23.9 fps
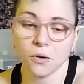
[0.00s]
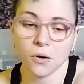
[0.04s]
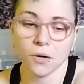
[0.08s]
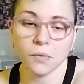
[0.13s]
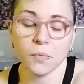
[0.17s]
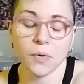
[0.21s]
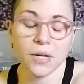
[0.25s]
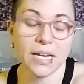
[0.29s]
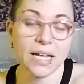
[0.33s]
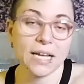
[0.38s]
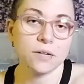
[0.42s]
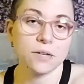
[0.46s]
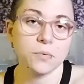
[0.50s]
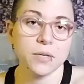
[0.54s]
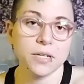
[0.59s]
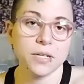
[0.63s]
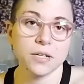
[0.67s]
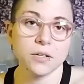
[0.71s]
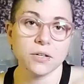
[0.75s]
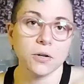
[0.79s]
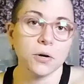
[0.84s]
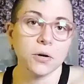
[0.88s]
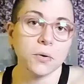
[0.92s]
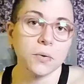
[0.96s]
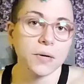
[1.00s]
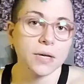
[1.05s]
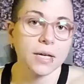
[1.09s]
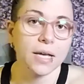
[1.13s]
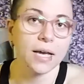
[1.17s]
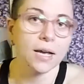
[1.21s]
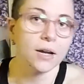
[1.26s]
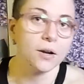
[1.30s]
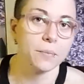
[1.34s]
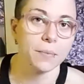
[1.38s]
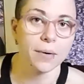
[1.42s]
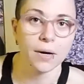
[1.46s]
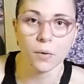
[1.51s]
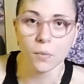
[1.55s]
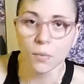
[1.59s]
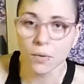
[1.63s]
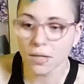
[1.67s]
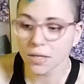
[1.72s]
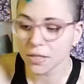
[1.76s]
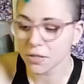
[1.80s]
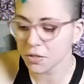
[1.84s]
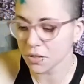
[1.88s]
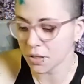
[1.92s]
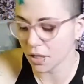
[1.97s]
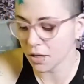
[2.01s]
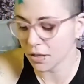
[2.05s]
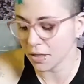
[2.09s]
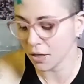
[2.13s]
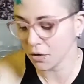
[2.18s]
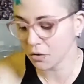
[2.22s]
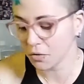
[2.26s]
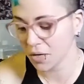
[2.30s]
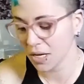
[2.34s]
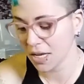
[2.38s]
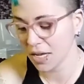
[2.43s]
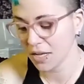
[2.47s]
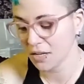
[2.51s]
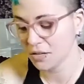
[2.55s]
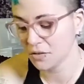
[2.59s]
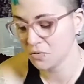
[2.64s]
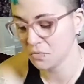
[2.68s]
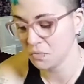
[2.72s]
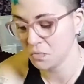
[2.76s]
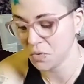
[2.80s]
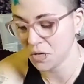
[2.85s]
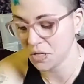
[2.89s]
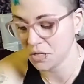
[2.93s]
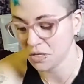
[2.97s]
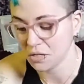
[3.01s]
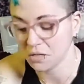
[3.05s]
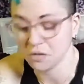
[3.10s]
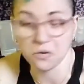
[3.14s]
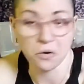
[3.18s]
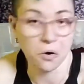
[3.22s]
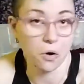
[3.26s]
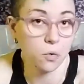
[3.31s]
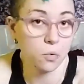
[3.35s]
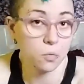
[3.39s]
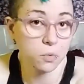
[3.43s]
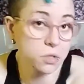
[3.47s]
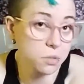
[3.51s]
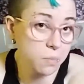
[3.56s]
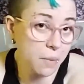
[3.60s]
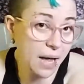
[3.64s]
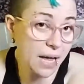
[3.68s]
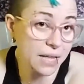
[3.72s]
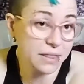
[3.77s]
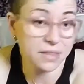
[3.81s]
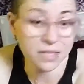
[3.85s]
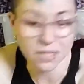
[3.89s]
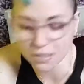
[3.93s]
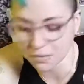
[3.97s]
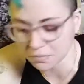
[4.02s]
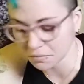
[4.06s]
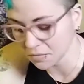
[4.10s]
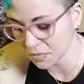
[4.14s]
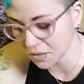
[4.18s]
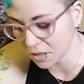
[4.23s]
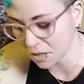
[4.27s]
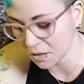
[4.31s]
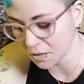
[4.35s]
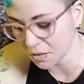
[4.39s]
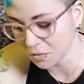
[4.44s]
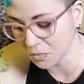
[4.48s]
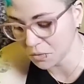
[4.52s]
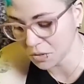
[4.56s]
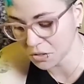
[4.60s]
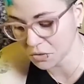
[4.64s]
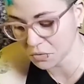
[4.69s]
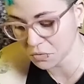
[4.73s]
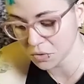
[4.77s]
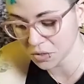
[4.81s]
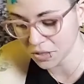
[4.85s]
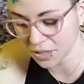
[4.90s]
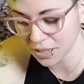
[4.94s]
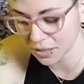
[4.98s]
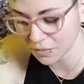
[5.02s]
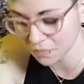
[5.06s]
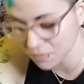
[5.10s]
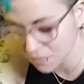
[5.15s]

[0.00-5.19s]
one hand, we didn't know what gay or bi was. On the other hand, we didn't know it was a bad thing. It wasn't really,